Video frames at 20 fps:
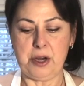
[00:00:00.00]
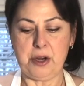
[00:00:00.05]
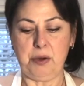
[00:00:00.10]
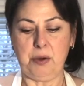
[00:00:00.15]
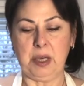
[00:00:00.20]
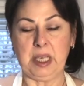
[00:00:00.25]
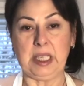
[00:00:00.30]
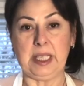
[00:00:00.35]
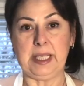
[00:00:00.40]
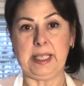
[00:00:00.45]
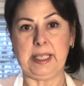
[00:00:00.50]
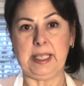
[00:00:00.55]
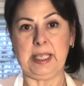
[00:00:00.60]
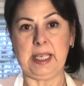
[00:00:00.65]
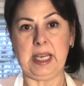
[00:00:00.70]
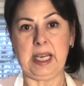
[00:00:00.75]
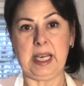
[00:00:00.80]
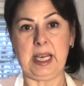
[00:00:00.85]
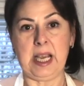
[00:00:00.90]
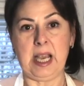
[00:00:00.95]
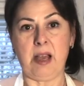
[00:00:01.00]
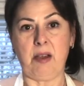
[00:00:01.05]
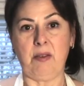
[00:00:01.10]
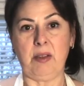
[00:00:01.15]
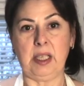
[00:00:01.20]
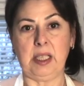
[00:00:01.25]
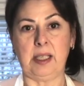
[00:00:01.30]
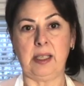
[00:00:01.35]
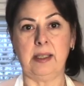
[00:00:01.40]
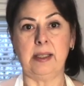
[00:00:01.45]
you can see how
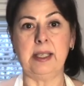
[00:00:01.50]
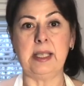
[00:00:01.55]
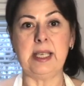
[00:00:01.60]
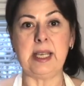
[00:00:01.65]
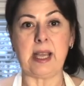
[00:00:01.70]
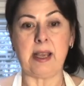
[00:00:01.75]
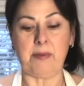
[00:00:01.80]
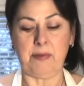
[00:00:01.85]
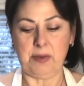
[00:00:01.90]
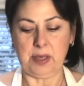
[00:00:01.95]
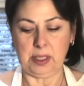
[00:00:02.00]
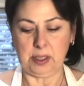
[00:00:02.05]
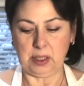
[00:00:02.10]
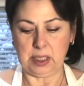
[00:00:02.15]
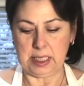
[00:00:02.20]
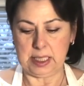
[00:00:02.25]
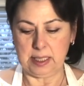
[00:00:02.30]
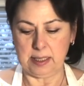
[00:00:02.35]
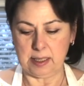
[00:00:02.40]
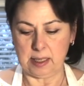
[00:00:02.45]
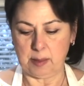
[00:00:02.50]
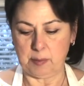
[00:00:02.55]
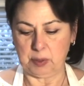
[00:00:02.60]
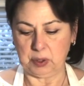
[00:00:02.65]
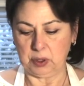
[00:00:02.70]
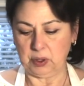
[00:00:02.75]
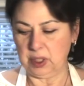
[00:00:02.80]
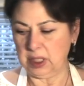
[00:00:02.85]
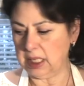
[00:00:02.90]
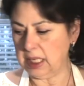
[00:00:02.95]
this has definitely
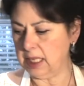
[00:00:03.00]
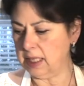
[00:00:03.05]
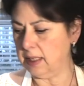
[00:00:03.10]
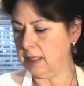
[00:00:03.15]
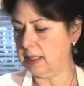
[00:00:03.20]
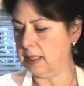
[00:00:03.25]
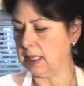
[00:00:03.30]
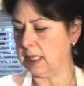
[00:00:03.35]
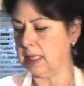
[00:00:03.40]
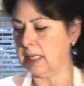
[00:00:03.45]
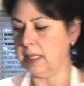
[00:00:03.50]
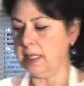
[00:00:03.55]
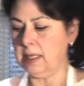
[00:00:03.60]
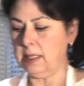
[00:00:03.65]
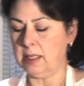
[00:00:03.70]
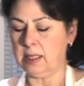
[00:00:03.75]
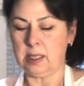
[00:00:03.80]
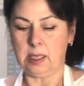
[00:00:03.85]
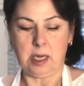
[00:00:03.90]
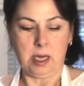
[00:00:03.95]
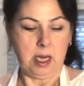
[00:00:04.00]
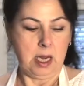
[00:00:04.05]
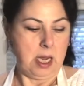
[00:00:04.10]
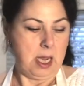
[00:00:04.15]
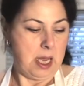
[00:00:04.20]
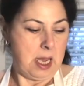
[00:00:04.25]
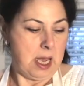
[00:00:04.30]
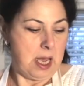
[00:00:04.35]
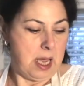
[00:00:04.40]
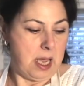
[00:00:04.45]
doubled in size.
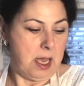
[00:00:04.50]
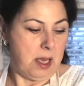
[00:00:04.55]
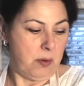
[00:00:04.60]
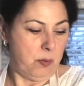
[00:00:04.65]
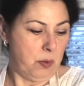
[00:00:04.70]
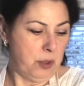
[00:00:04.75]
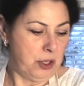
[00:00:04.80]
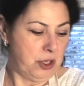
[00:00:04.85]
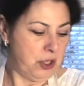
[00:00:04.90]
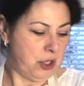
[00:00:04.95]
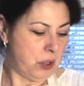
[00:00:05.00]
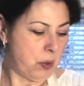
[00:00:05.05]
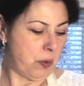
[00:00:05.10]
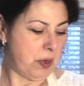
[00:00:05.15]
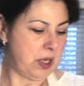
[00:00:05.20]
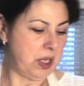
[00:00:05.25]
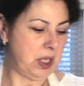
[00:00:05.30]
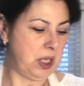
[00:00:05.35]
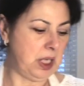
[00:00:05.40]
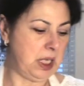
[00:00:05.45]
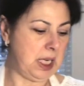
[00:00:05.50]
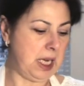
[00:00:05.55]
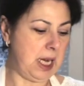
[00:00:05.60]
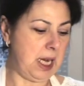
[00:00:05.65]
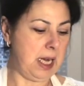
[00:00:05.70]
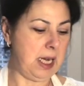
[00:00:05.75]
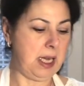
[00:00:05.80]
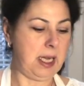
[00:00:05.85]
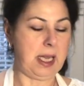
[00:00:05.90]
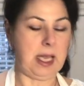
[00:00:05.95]
And you're just going to
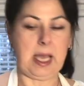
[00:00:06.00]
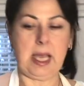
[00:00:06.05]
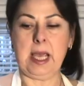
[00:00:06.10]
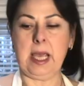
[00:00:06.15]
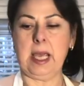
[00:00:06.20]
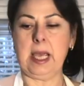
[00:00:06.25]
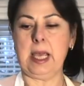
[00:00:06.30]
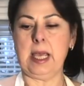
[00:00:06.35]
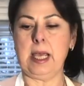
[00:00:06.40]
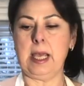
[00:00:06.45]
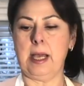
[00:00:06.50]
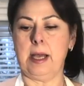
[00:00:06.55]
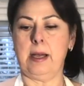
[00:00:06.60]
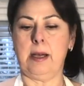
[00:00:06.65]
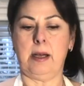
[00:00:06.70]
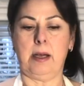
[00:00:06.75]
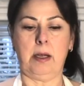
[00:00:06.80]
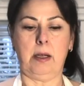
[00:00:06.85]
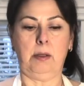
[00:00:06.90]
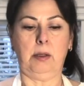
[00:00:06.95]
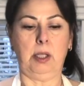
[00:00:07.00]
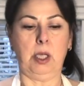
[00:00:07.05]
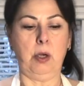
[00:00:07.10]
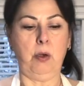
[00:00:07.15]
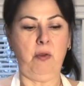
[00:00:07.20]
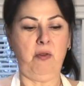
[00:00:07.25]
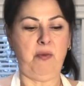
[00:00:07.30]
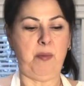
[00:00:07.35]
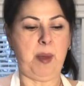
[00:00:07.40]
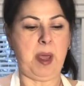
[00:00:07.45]
take a
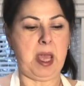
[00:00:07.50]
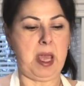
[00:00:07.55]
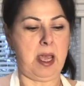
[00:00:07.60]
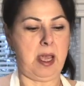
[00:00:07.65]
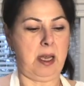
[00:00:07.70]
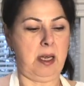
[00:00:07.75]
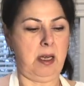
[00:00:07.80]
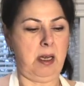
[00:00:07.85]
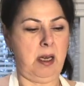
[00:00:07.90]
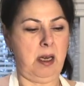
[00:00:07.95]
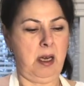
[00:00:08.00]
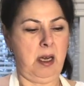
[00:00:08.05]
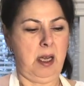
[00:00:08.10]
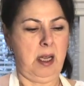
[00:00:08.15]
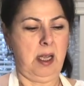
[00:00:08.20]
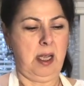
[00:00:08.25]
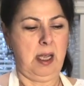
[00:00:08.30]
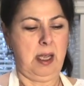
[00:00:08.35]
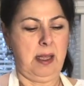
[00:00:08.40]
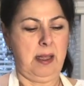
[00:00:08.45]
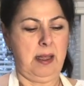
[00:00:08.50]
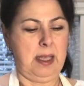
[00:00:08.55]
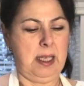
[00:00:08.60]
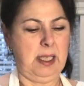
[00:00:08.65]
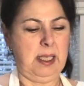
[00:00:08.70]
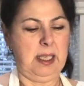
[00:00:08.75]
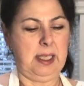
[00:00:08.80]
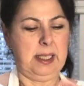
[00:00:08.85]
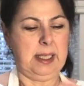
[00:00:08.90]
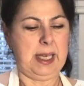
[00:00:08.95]
loaf pan. This
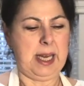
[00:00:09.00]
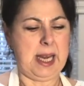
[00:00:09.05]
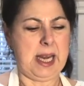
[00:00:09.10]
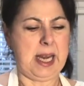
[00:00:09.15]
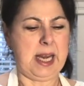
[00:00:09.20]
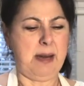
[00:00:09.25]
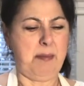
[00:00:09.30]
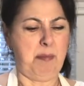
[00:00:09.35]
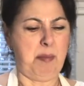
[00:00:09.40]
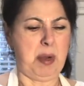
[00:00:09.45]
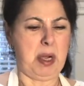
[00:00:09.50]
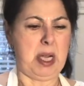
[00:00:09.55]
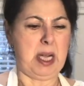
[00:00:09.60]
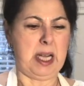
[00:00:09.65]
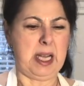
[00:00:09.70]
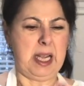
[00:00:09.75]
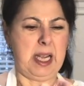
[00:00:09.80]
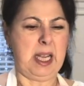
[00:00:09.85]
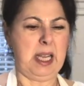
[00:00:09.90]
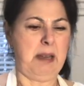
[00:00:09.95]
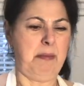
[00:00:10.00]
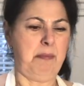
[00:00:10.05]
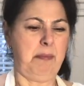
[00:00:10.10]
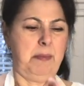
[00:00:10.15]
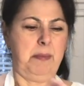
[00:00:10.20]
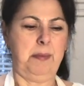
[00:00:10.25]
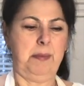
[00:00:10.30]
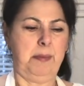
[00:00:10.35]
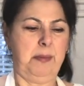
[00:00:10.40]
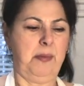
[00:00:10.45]
is 8 by
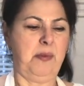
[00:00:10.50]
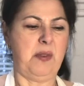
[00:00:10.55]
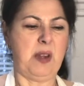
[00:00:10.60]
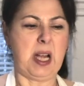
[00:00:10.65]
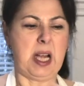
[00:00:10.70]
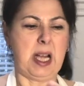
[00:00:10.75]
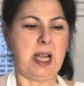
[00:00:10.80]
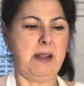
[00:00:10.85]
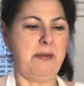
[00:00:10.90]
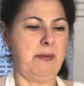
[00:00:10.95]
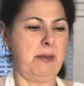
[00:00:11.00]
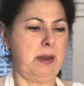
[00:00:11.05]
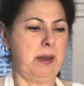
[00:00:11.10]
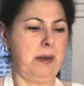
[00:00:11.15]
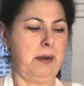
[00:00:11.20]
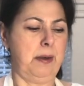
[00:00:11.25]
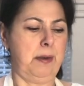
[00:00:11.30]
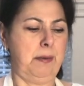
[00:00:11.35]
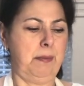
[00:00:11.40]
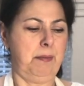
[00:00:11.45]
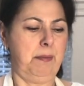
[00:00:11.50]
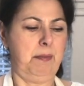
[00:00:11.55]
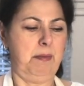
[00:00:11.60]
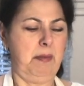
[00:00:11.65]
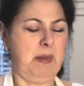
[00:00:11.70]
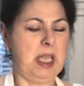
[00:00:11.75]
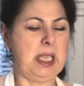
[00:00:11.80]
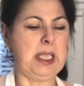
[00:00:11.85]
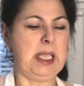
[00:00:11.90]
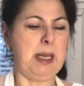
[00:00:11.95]
5, or
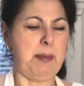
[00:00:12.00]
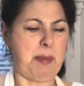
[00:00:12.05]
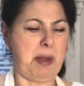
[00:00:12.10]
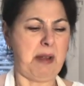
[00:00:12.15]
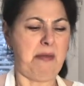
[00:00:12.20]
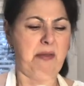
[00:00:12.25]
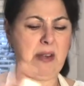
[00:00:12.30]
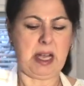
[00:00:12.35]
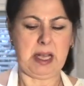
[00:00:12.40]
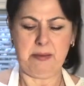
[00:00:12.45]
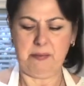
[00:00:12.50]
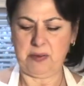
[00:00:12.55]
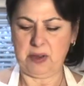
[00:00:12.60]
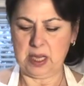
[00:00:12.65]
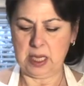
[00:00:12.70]
it's 8 by 5.